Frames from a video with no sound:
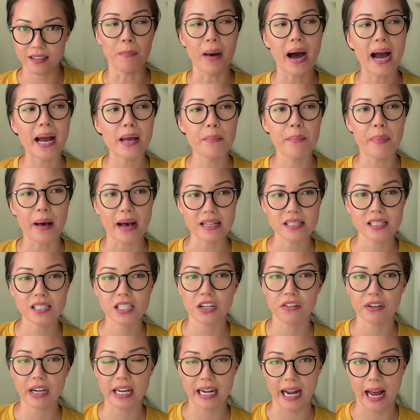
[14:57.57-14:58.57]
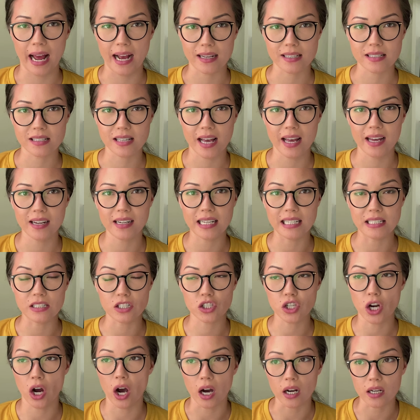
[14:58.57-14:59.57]
My best Korean accent is
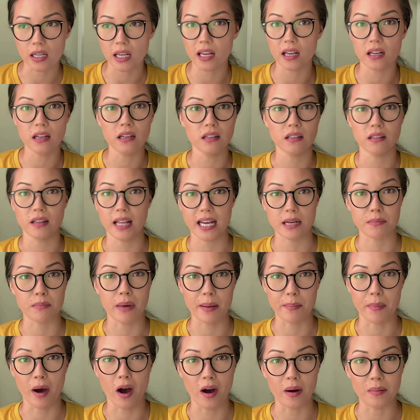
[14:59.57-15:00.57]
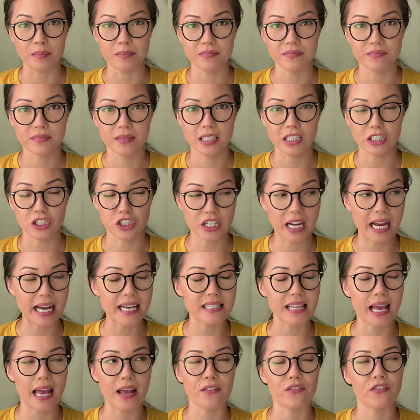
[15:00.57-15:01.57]
talking like my mom. She
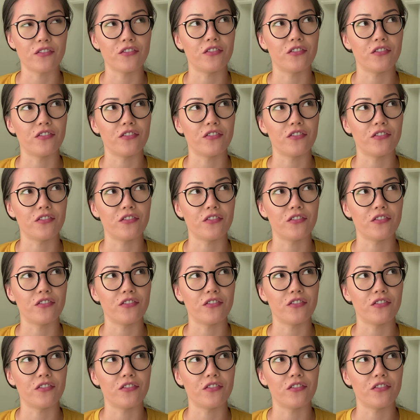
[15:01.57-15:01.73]
has a